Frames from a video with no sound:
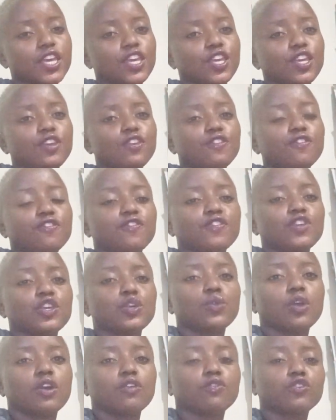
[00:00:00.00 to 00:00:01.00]
If
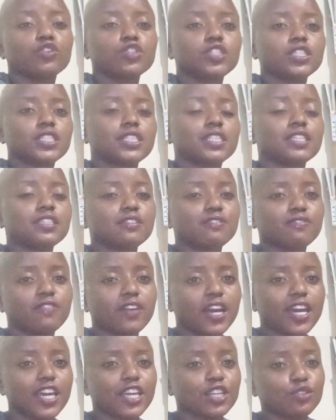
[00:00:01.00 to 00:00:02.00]
you have watched this
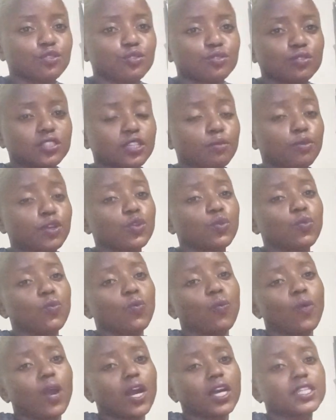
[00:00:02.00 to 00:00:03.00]
far and you know someone who
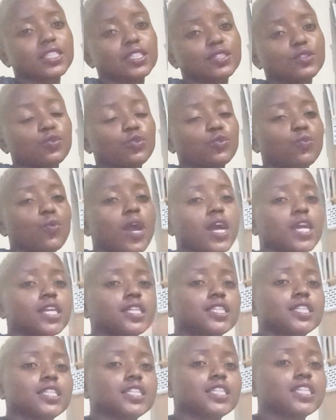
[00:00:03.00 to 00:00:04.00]
works or
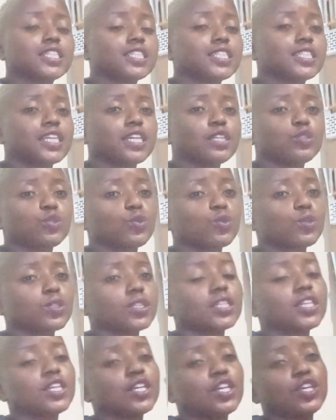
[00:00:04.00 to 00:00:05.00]
worked in
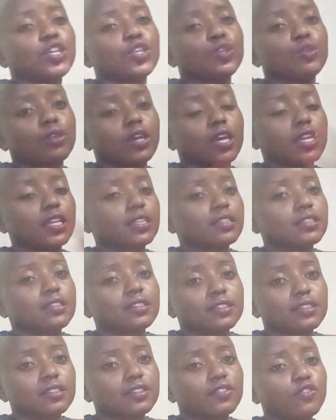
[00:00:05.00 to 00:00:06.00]
Cytonn, you can
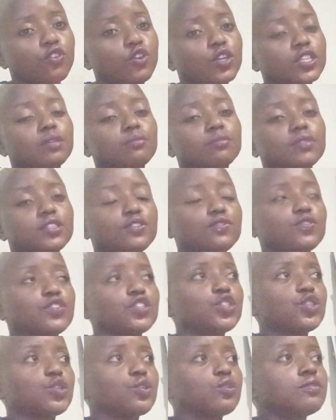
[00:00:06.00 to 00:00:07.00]
forward them this
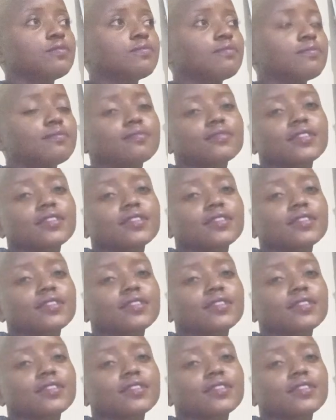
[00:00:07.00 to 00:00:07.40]
video.